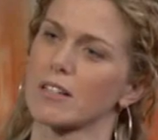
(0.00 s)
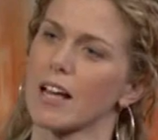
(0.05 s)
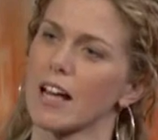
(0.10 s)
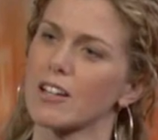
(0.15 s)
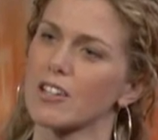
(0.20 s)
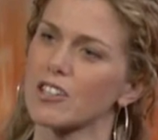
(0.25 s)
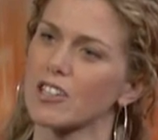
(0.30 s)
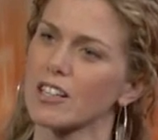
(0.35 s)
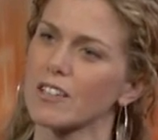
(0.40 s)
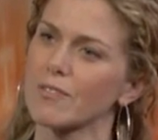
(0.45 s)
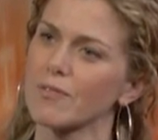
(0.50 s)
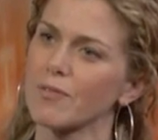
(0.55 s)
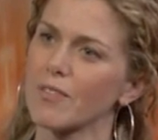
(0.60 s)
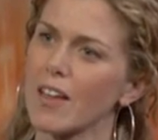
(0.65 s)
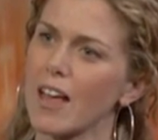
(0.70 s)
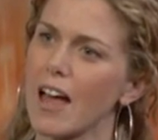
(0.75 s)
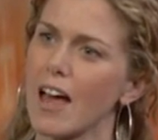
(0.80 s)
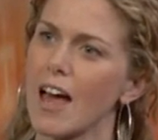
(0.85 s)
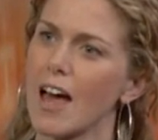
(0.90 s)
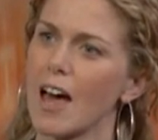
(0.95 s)
tension."
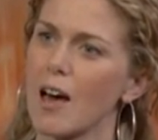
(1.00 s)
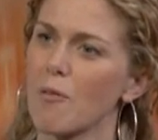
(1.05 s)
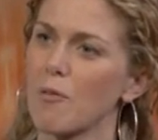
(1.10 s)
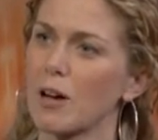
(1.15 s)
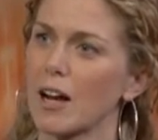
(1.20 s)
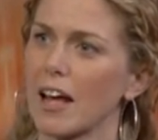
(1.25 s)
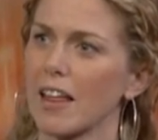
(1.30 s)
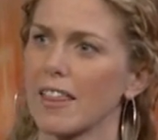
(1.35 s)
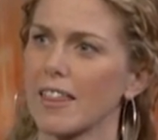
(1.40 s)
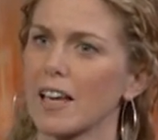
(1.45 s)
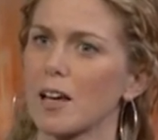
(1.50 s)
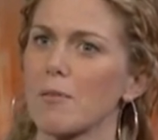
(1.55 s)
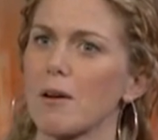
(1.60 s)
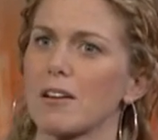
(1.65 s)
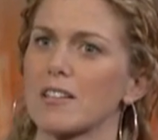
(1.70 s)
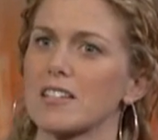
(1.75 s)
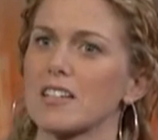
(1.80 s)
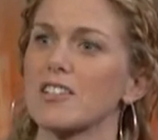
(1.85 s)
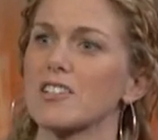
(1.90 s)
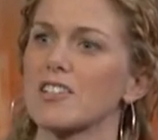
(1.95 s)
And when I think
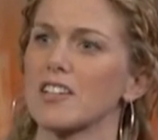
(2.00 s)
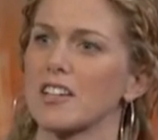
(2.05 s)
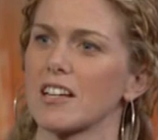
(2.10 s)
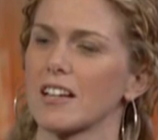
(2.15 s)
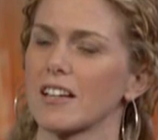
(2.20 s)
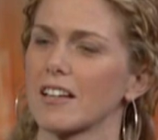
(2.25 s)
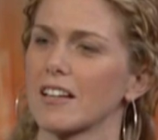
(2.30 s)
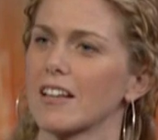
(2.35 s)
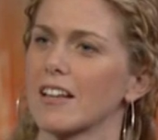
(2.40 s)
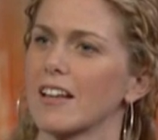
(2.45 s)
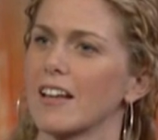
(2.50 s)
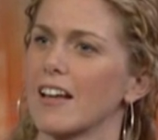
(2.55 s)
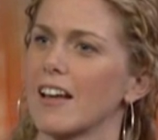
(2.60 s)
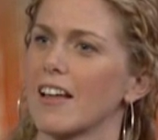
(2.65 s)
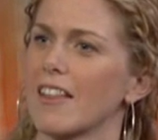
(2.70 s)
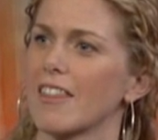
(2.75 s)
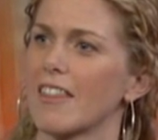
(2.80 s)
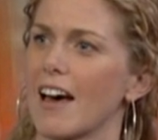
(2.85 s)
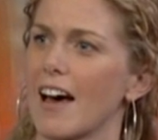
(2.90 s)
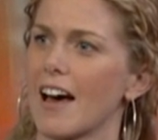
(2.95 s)
about teaching
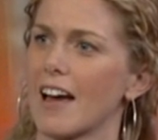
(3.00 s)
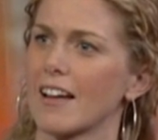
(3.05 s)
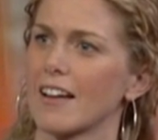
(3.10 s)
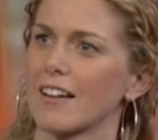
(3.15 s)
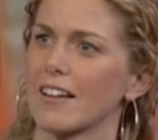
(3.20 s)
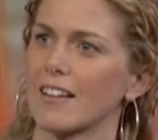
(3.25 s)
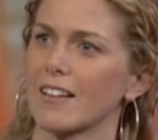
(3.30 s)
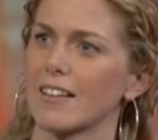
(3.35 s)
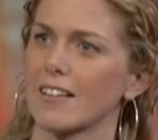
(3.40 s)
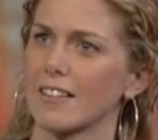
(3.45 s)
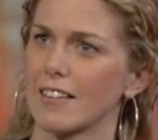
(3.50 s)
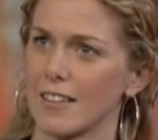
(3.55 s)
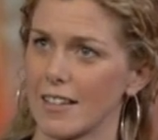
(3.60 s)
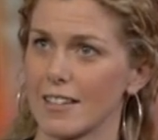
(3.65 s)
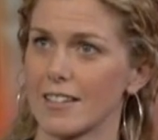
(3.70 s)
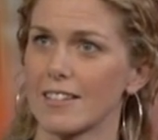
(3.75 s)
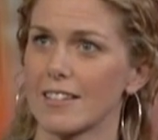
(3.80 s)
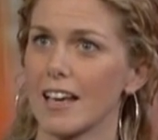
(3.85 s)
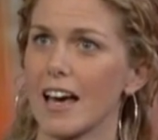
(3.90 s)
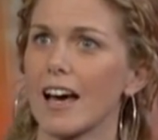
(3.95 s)

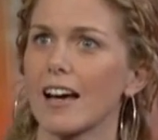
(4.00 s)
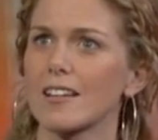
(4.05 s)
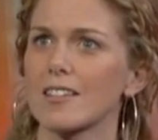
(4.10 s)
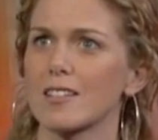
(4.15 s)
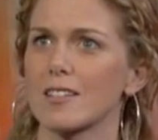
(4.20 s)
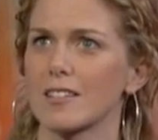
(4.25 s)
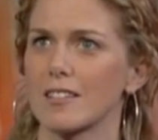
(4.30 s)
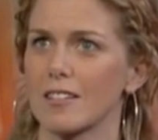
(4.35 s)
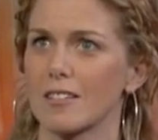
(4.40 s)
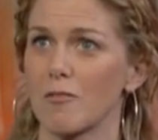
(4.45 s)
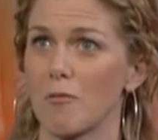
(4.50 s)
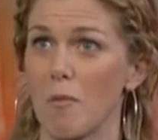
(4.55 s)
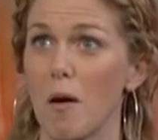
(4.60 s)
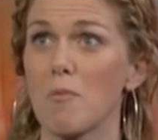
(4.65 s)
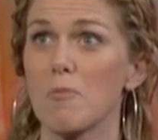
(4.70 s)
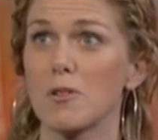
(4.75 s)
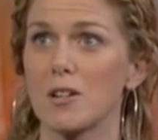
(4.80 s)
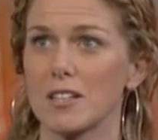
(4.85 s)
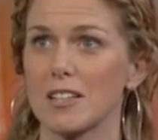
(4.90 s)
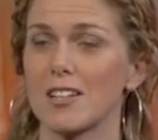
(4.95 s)
this text,
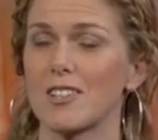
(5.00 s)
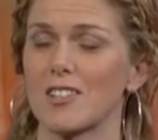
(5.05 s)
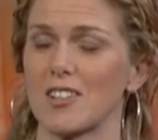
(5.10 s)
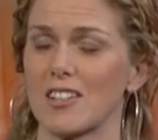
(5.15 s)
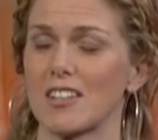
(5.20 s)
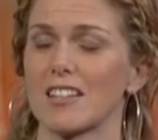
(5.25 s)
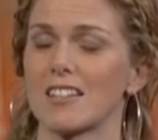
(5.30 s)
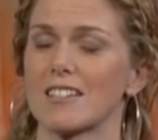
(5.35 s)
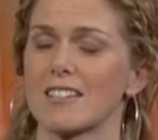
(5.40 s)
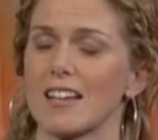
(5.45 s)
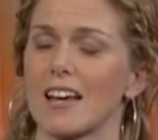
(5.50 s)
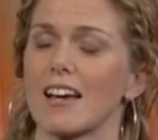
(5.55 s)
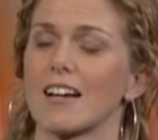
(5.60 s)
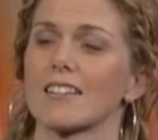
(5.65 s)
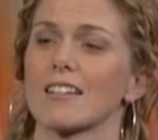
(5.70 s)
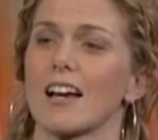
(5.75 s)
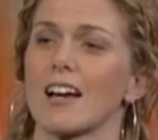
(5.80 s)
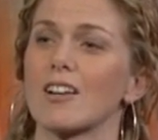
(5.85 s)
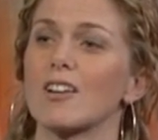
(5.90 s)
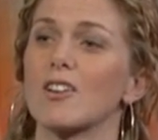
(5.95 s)
remembering teaching this text,
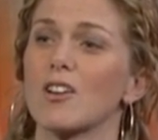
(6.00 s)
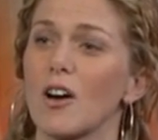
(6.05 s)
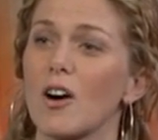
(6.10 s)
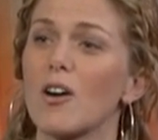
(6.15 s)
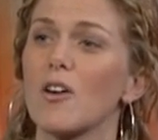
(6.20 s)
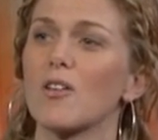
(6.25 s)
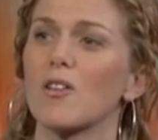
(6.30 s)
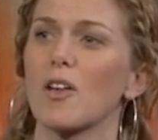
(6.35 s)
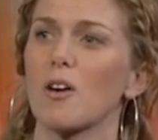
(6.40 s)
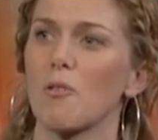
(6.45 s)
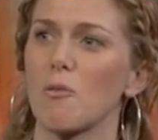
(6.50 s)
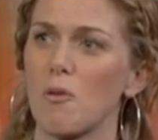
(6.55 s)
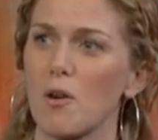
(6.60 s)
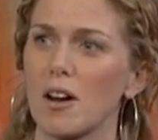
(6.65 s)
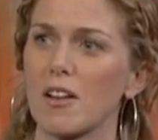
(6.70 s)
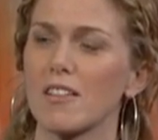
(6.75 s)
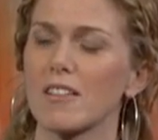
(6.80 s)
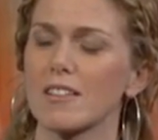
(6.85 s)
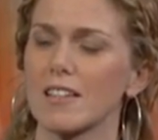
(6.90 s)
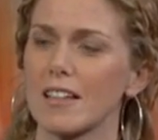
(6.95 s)
I know that one
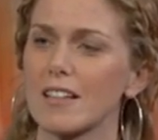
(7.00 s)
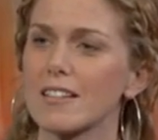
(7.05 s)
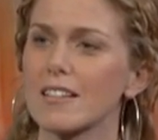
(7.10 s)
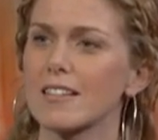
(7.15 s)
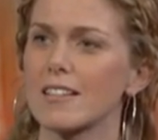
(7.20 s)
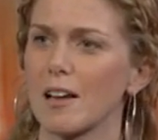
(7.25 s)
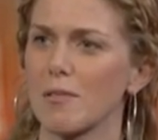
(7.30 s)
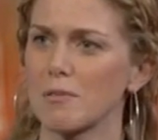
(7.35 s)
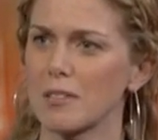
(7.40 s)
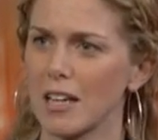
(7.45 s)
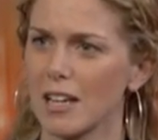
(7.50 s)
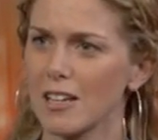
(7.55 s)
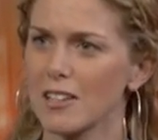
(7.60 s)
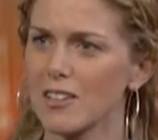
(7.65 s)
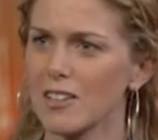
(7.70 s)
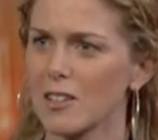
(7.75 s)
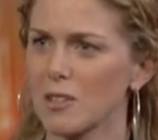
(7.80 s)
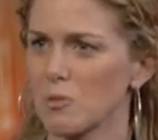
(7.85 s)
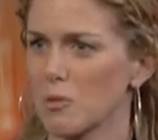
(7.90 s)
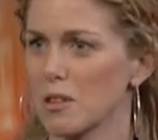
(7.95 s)
of the easy
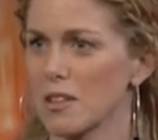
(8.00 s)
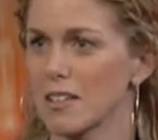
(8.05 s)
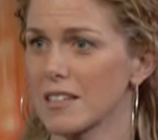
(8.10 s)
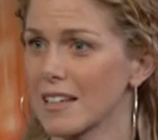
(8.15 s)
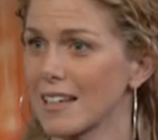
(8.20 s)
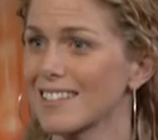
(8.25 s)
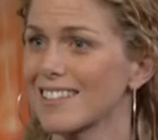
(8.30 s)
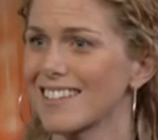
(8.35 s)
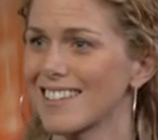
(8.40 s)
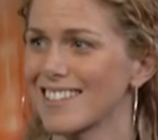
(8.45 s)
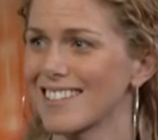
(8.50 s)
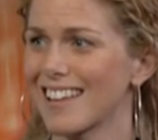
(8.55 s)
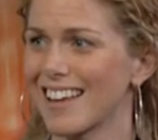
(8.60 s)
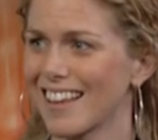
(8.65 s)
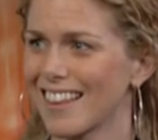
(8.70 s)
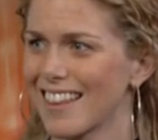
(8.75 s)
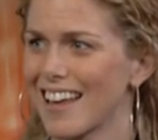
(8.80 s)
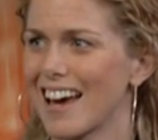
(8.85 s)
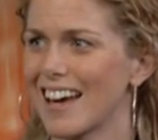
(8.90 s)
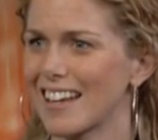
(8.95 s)
temptations with a sentence
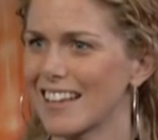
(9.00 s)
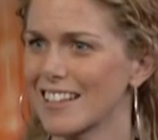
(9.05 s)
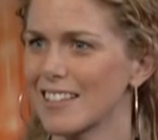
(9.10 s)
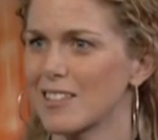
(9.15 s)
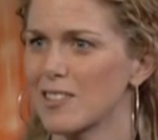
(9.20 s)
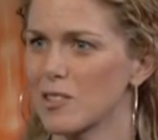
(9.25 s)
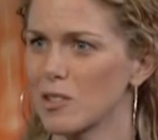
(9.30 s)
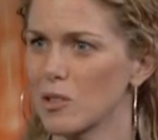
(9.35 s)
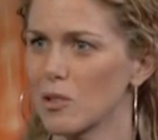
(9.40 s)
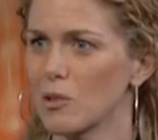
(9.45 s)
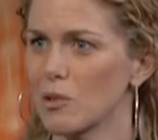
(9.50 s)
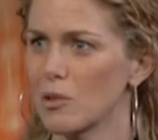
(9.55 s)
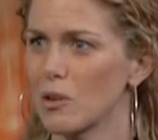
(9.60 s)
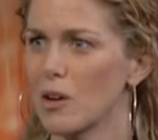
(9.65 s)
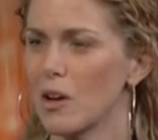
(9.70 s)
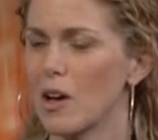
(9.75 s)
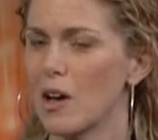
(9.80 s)
like that is to